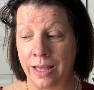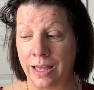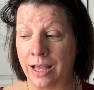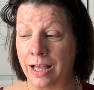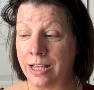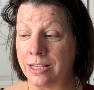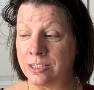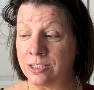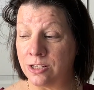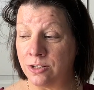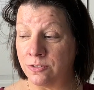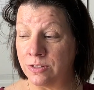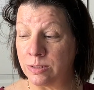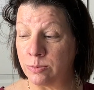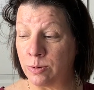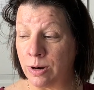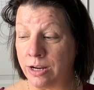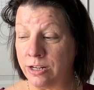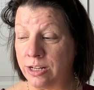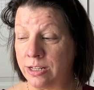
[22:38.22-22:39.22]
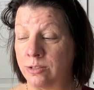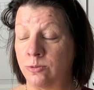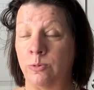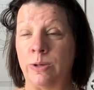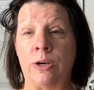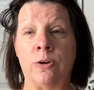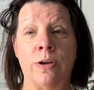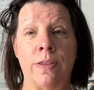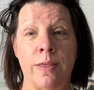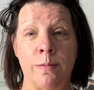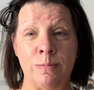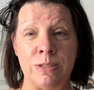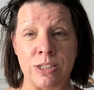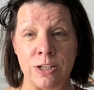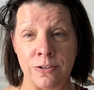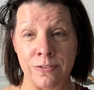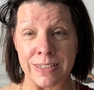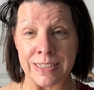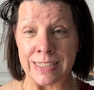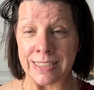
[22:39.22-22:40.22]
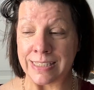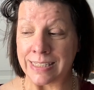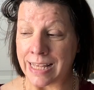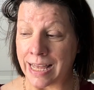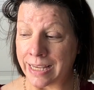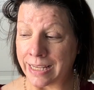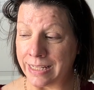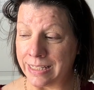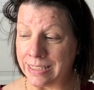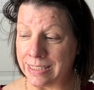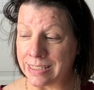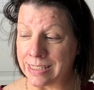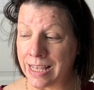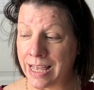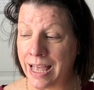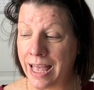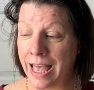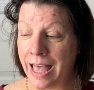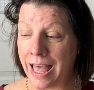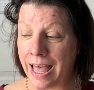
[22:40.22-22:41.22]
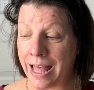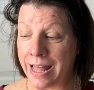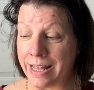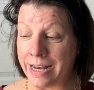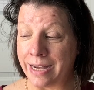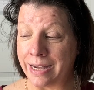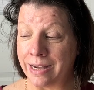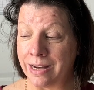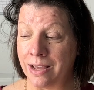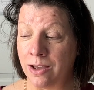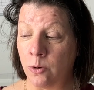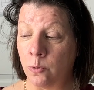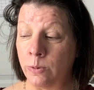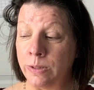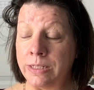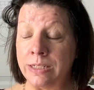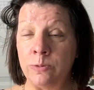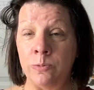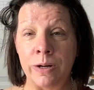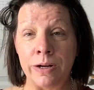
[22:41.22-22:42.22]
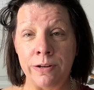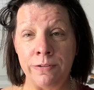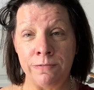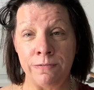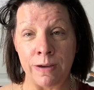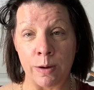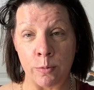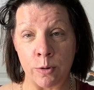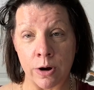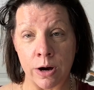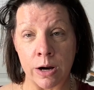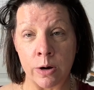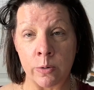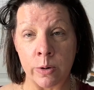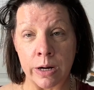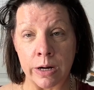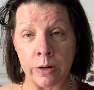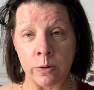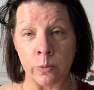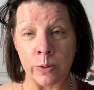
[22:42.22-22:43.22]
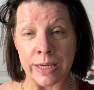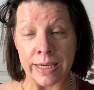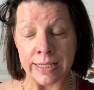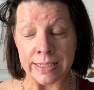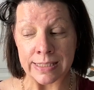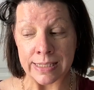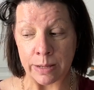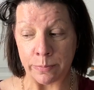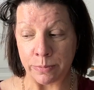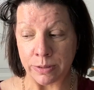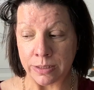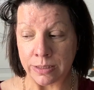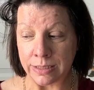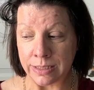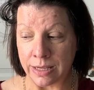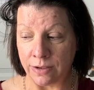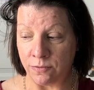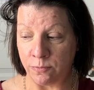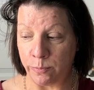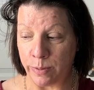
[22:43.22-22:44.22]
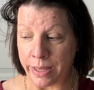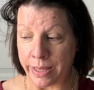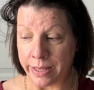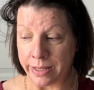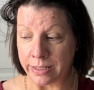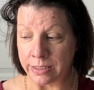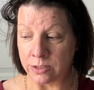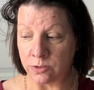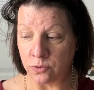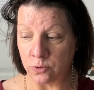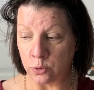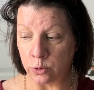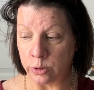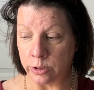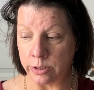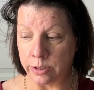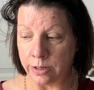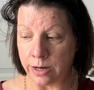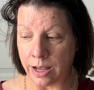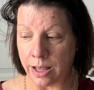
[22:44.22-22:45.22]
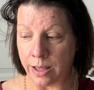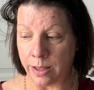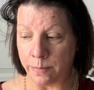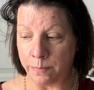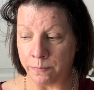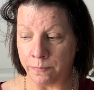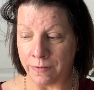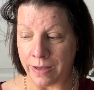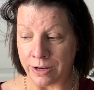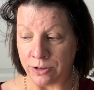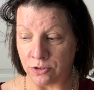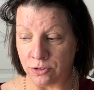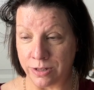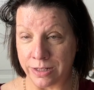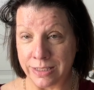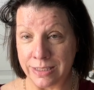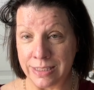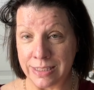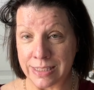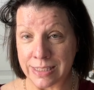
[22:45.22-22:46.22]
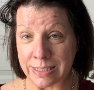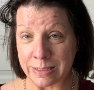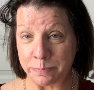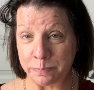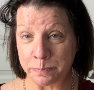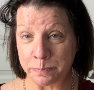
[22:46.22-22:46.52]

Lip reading: a service project. We call them Service in Seconds. And we did one in February where we assembled gift bags for veterans.